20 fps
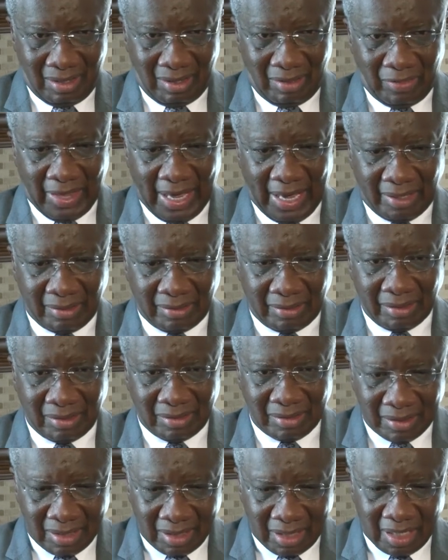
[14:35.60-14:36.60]
that
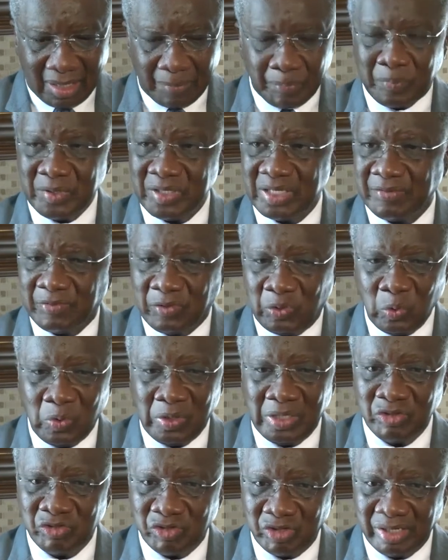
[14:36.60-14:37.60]
upwards of
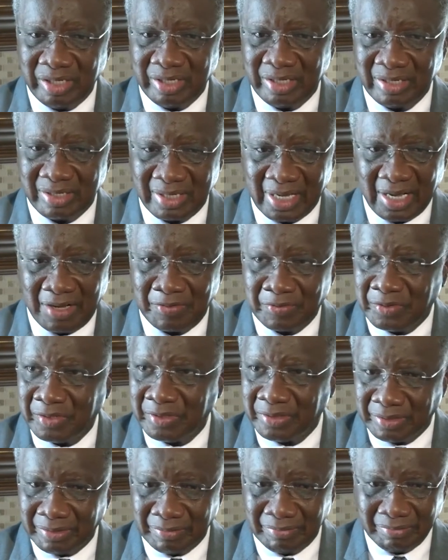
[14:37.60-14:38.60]
200 years
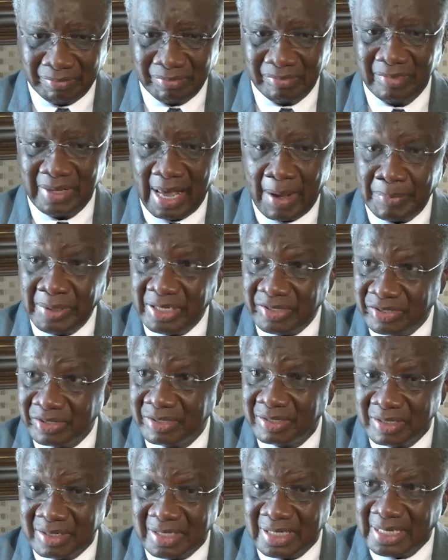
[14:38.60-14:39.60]
after the abolition
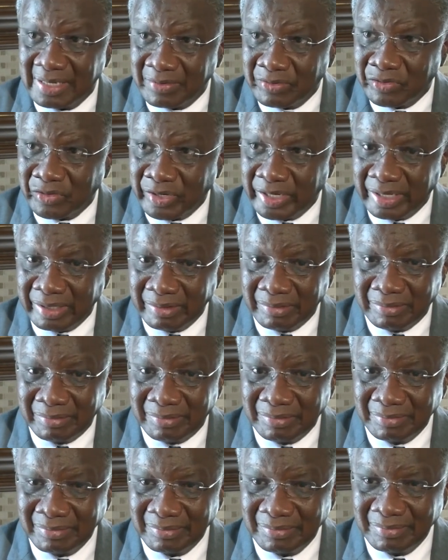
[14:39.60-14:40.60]
of the slave trade,
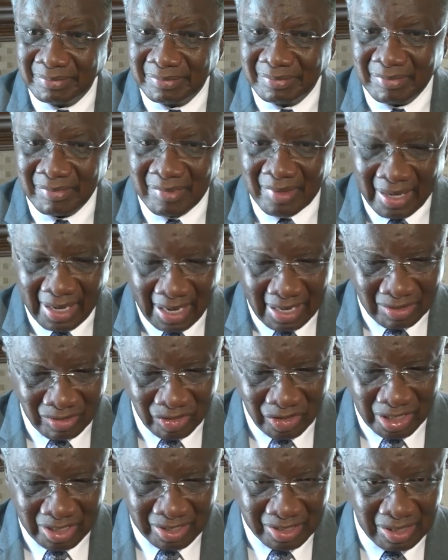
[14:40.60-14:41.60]
and
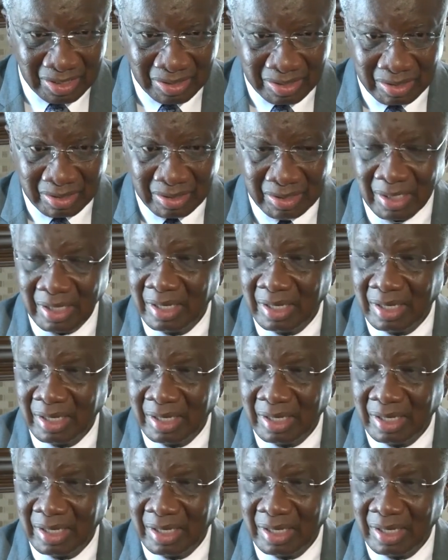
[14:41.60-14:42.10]
just under